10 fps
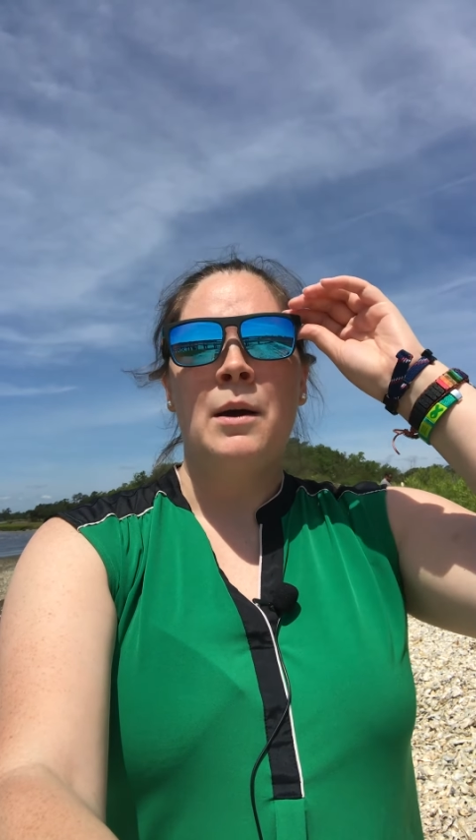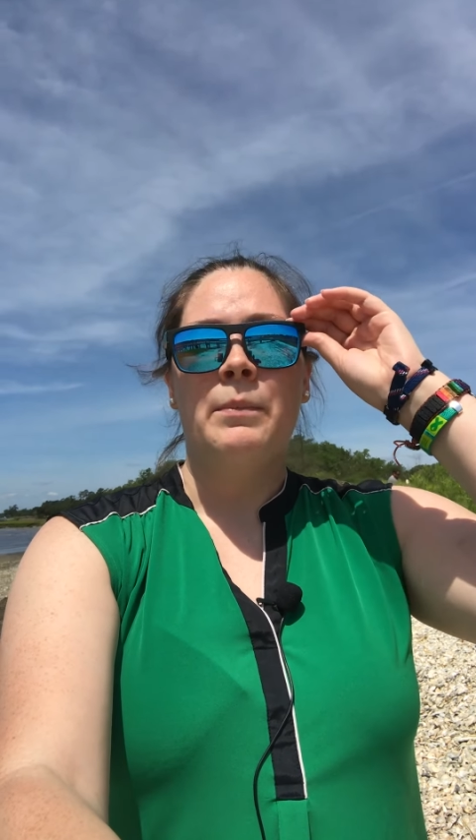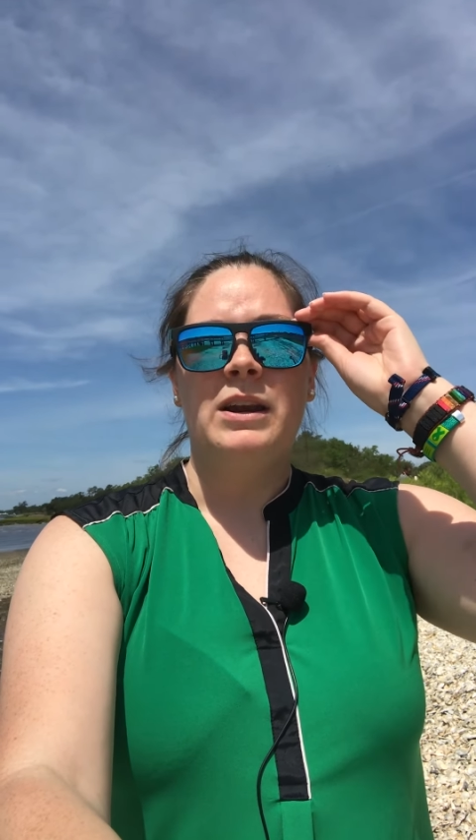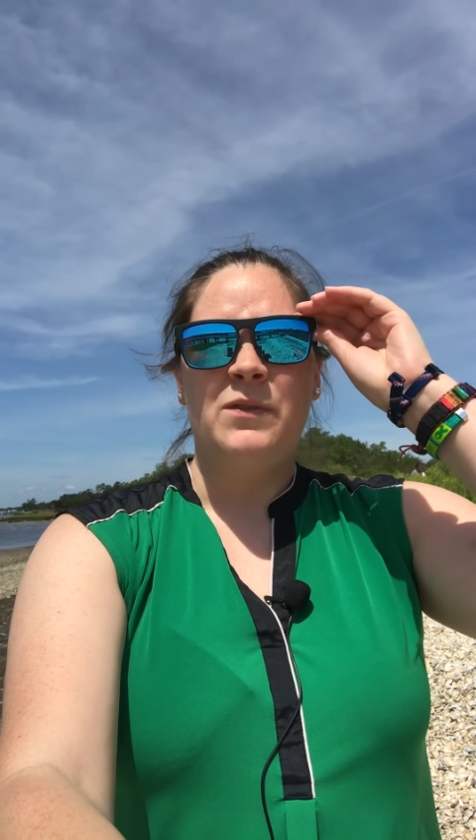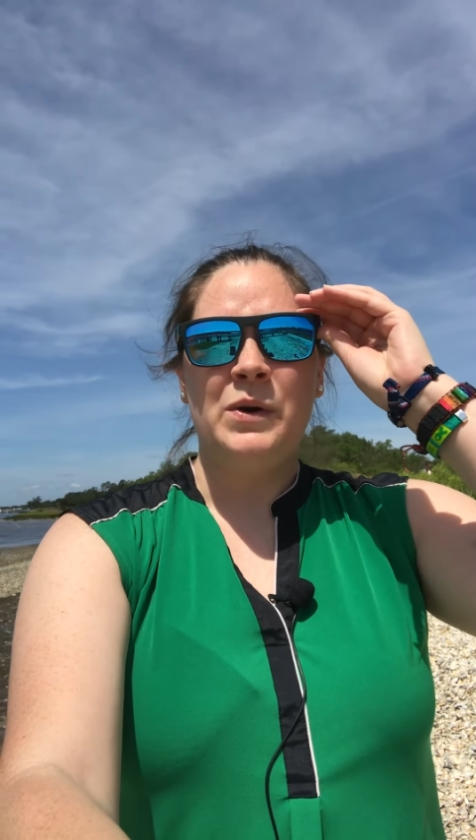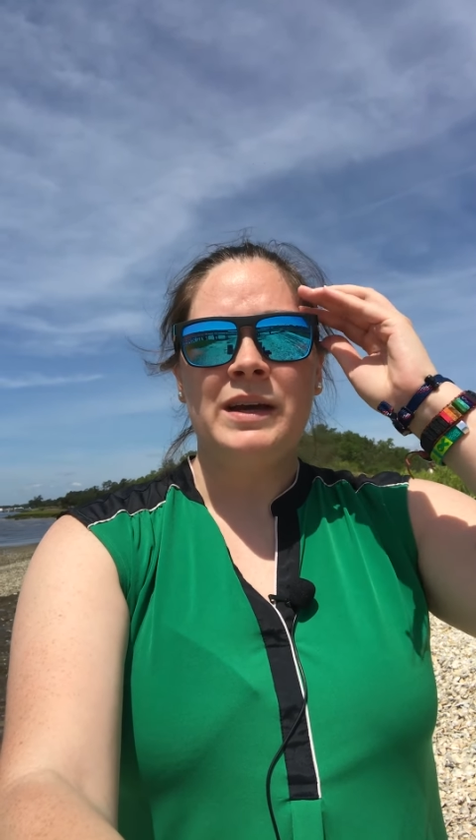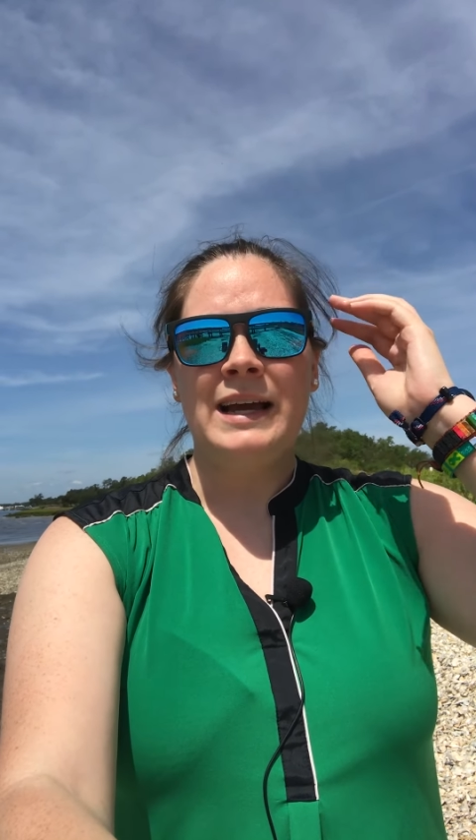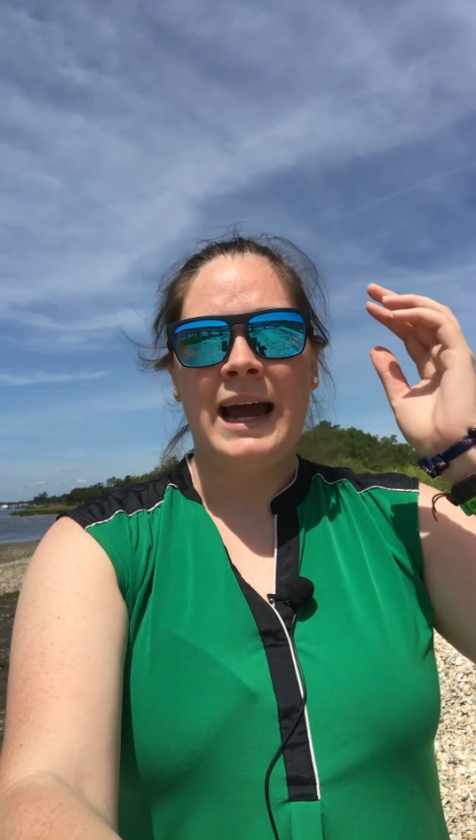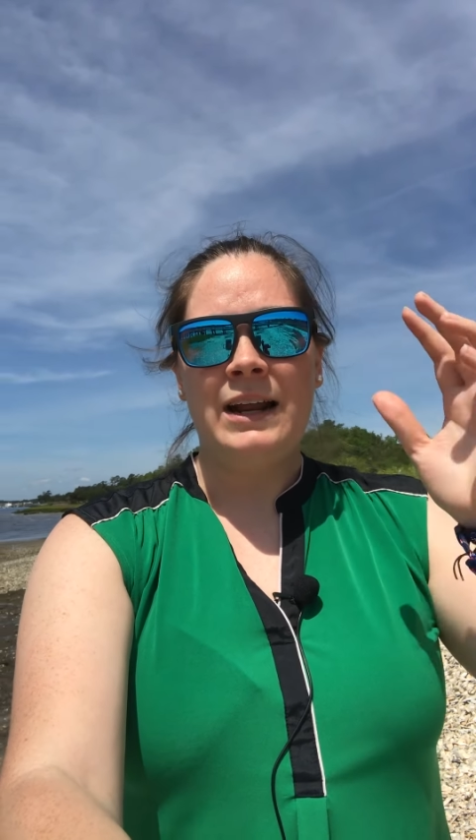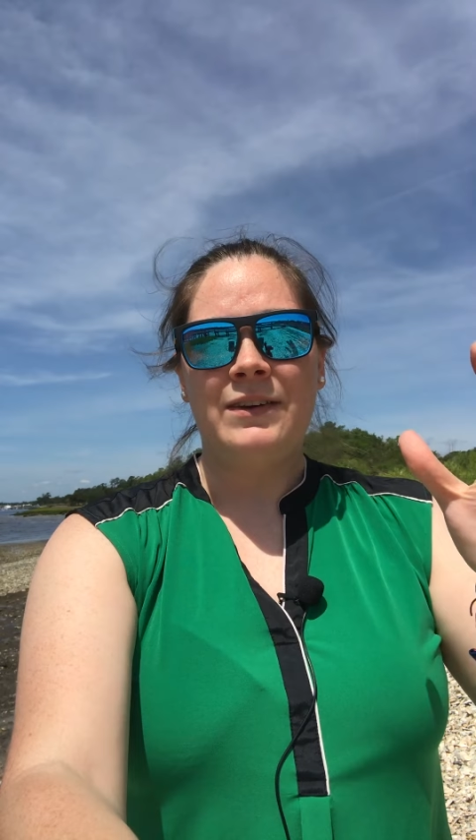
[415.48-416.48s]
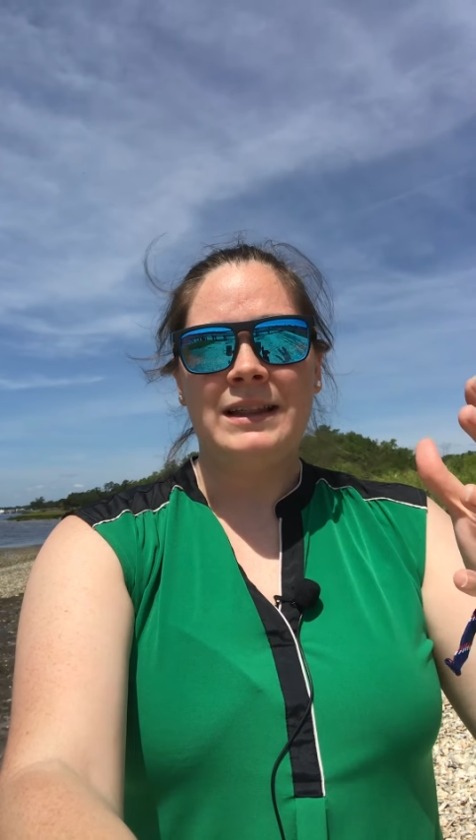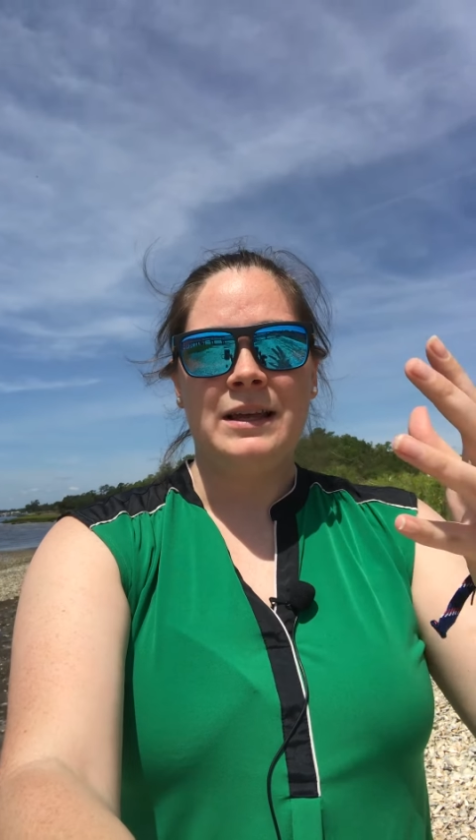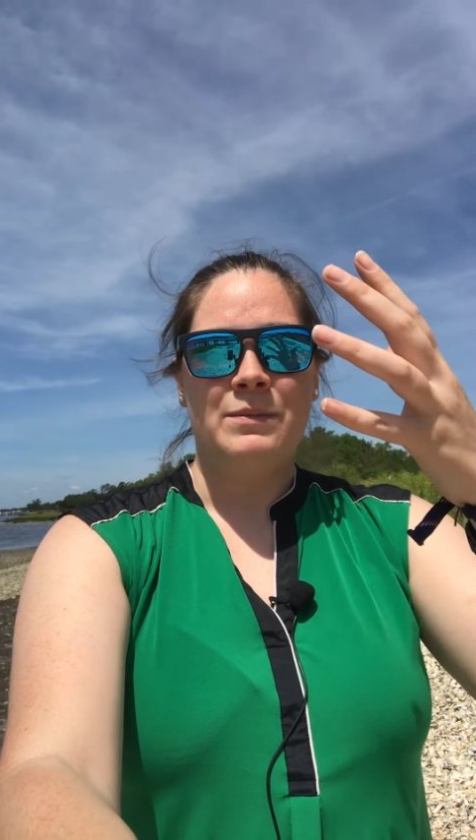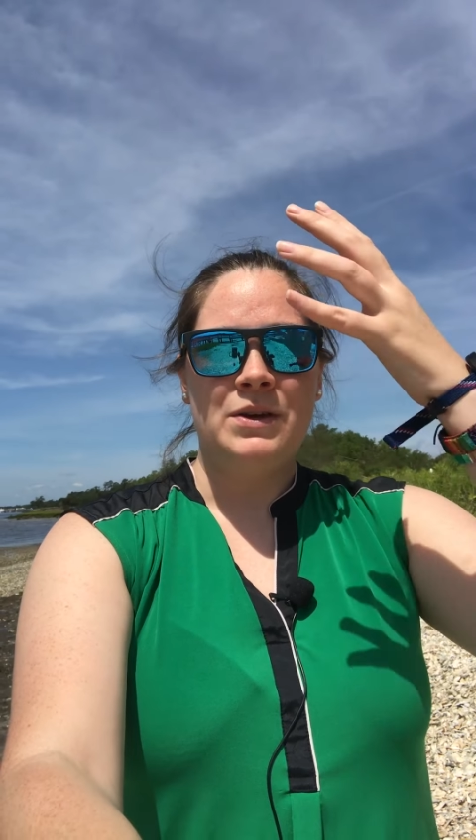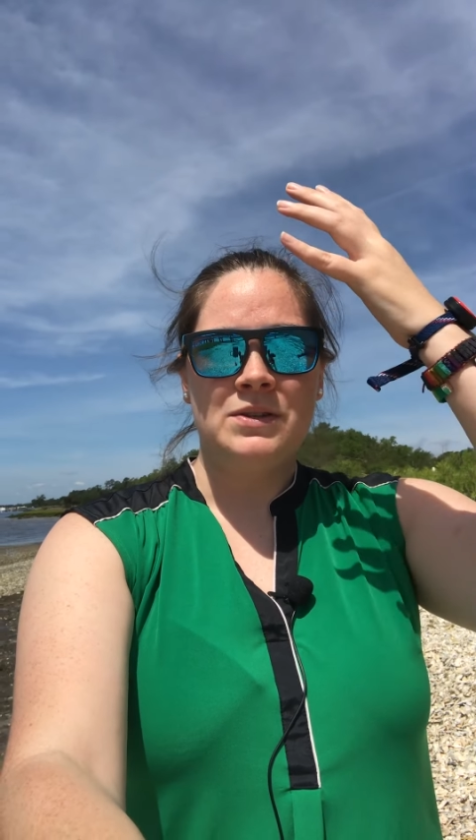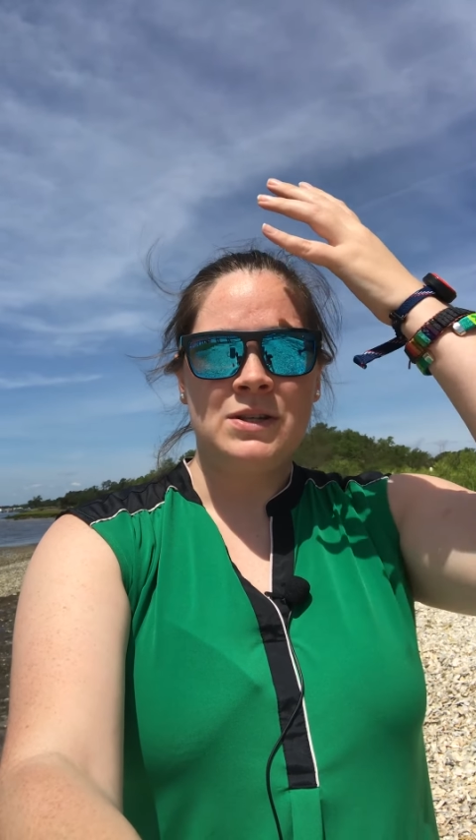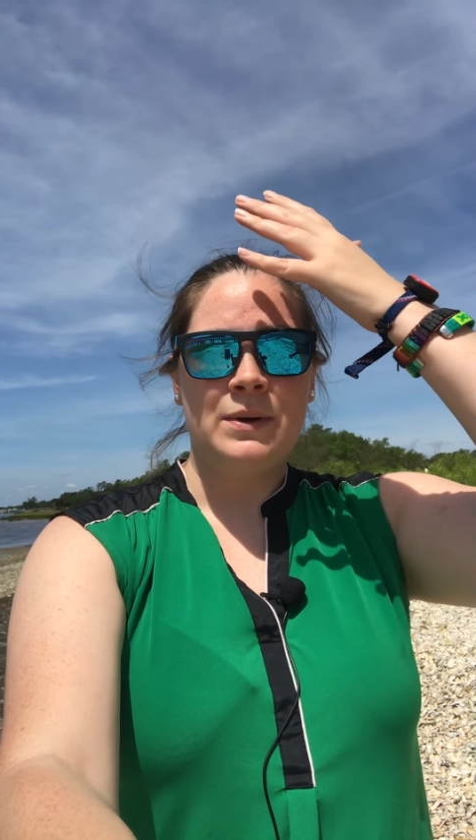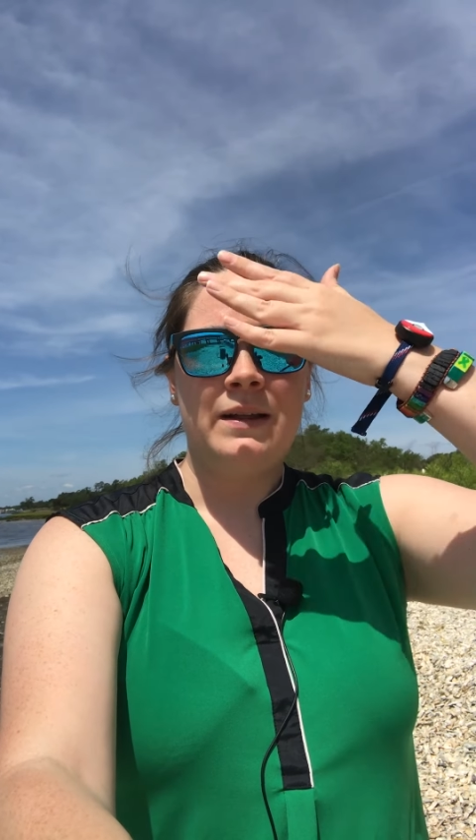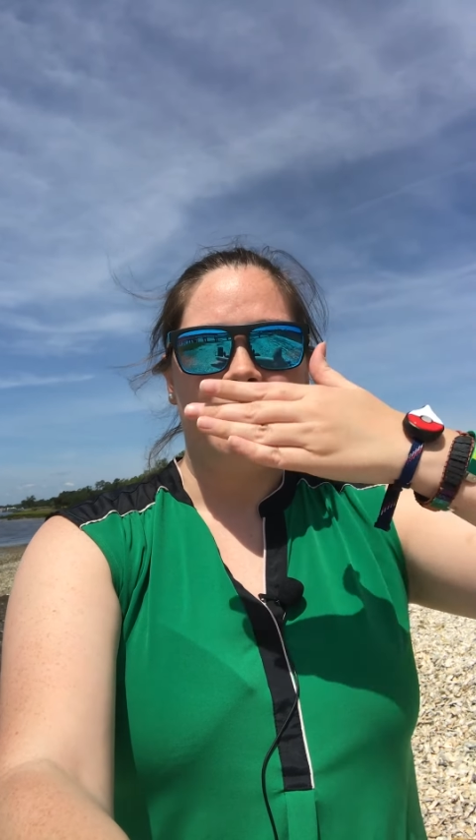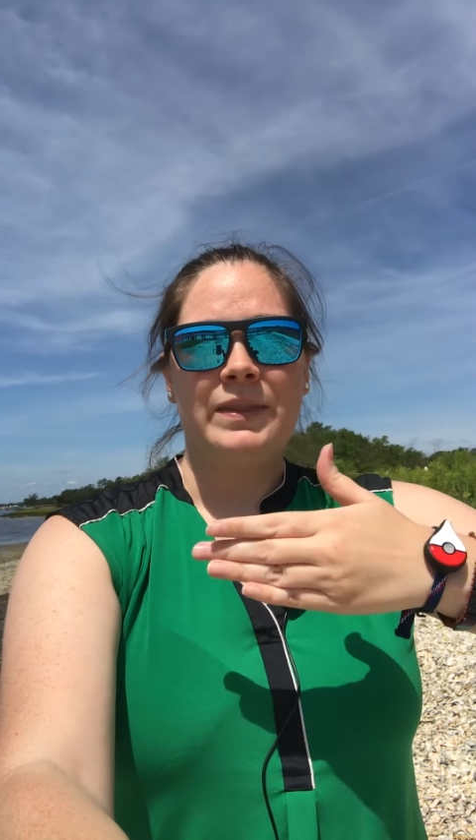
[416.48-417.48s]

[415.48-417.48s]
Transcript: But if you can kind of get them used to it,